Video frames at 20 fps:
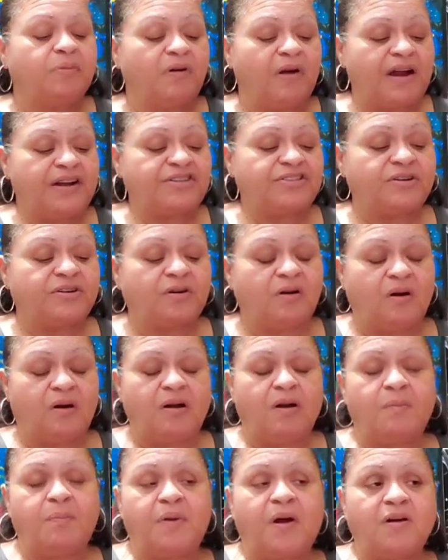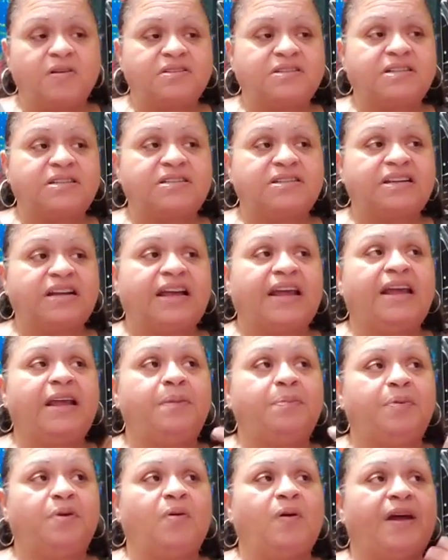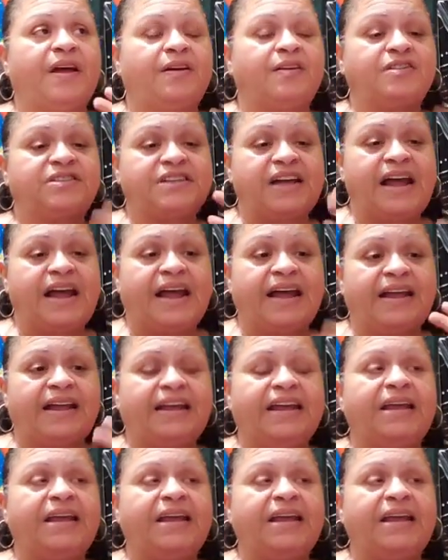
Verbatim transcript: pressure on a person to keep you entertained,